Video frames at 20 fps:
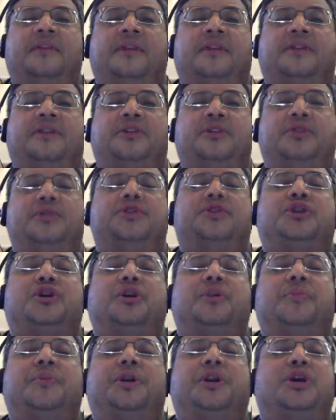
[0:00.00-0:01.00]
to
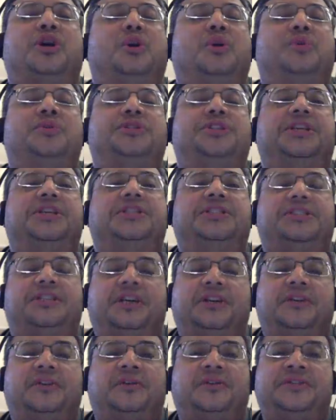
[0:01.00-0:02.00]
interpret acoustic
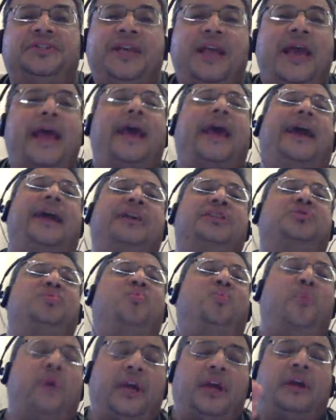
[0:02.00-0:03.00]
signals as
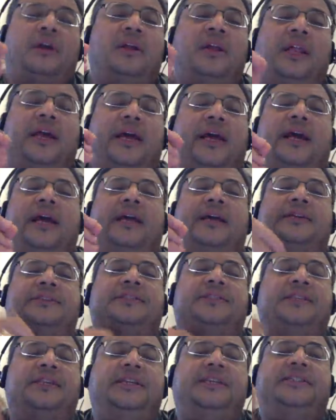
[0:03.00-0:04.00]
well
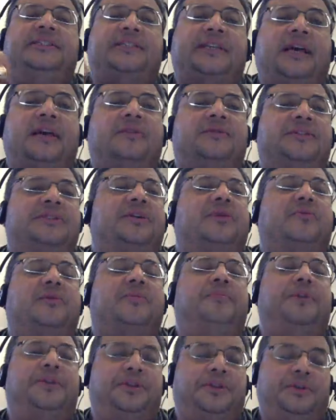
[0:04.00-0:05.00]
as the sounds that we're
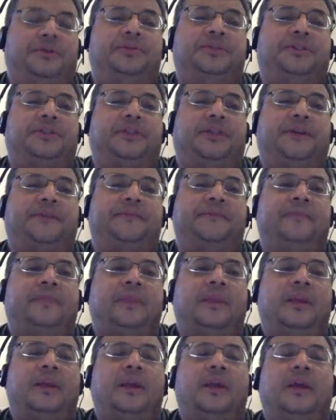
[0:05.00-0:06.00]
producing.
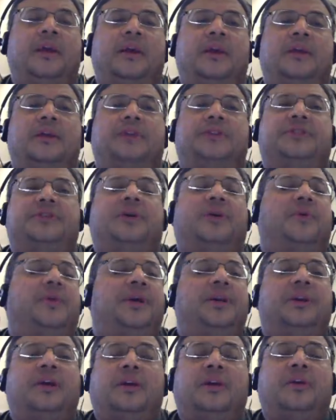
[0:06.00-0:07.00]
So
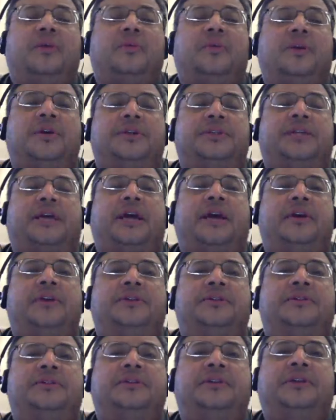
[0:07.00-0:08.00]
in other words, I
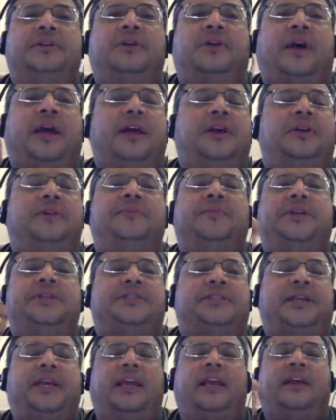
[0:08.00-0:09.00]
could be
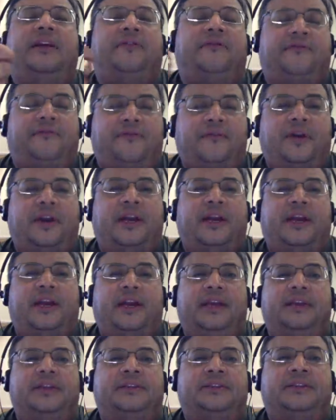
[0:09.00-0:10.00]
saying a
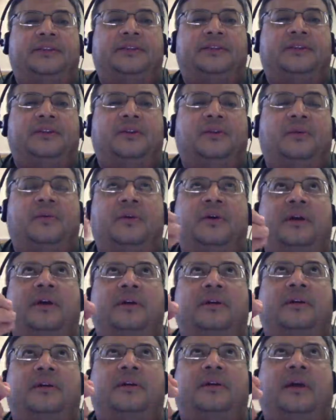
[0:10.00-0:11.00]
phrase. So
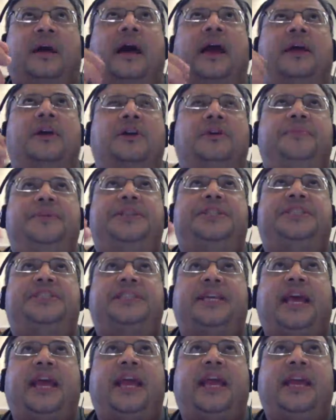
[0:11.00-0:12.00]
I could be
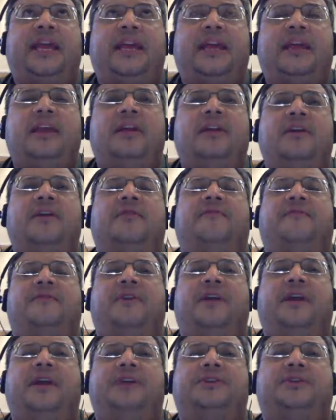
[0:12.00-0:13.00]
saying a phrase.